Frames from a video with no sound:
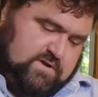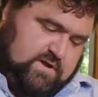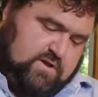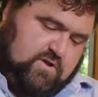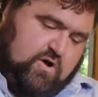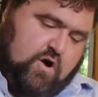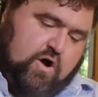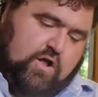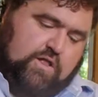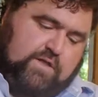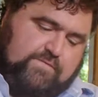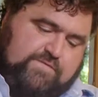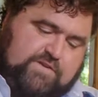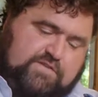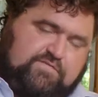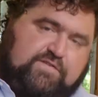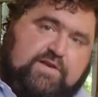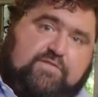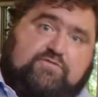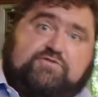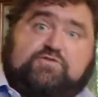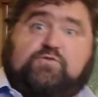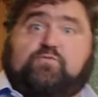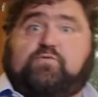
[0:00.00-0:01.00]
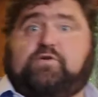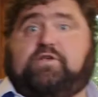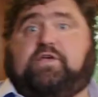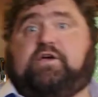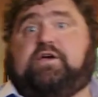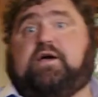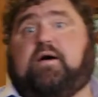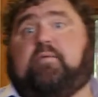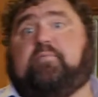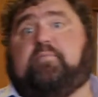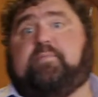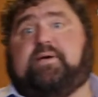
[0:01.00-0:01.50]
And all of these flavors are really
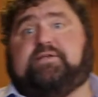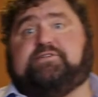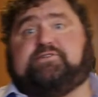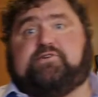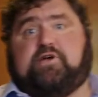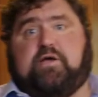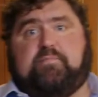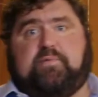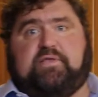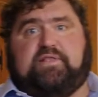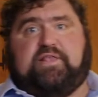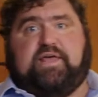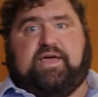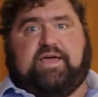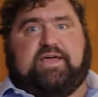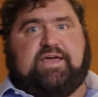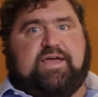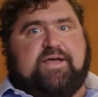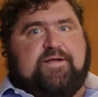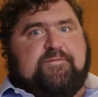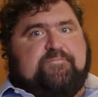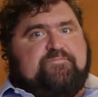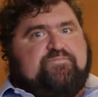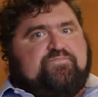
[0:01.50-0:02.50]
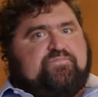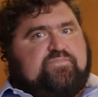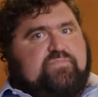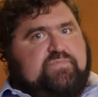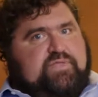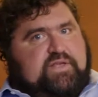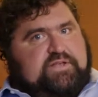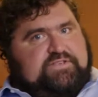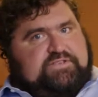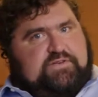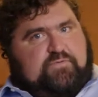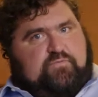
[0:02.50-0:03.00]
complementary. I mean, like,
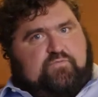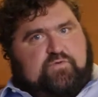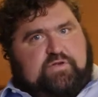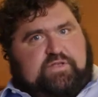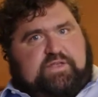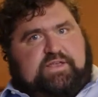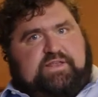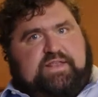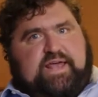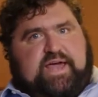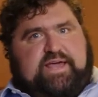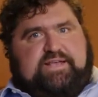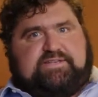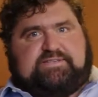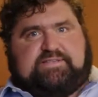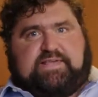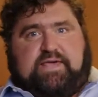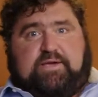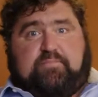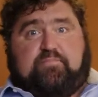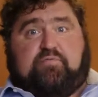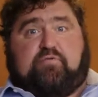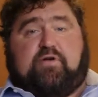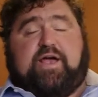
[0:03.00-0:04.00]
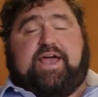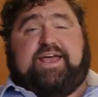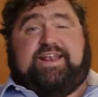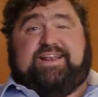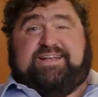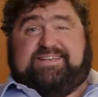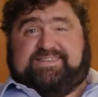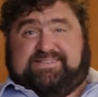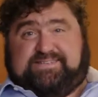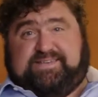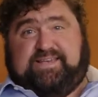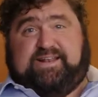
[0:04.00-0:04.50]
there's a really nice, like, bright
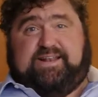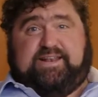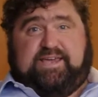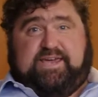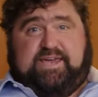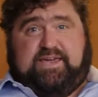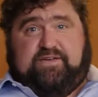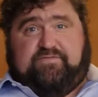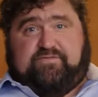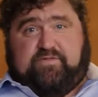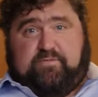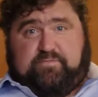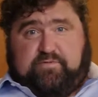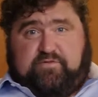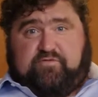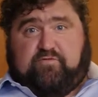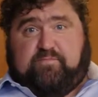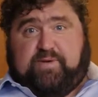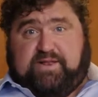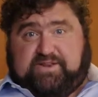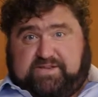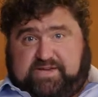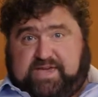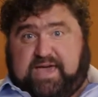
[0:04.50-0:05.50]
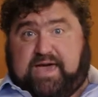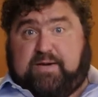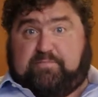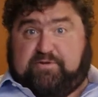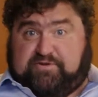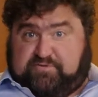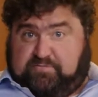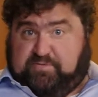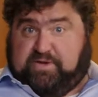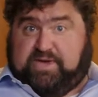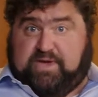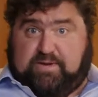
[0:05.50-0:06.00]
acidity from the fermented
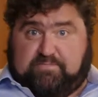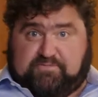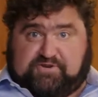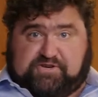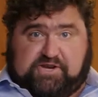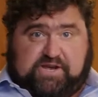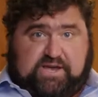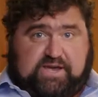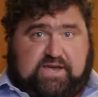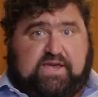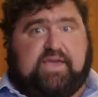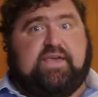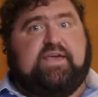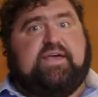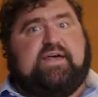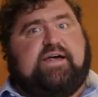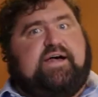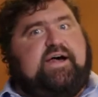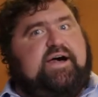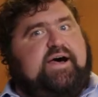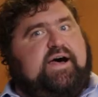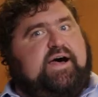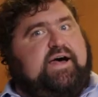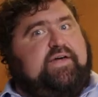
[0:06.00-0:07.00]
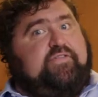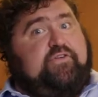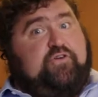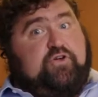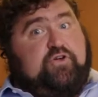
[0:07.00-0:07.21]
cabbage, from the kimchi. The